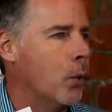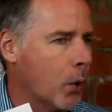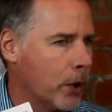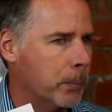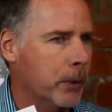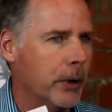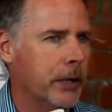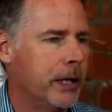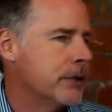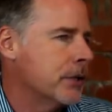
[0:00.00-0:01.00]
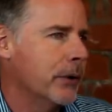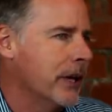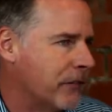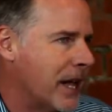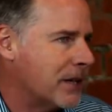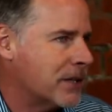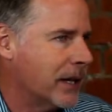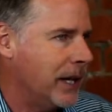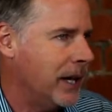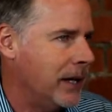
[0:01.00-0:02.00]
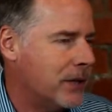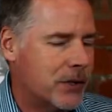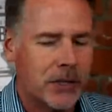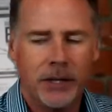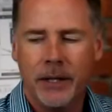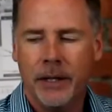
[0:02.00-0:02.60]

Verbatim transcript: workbook. And so if that's the case,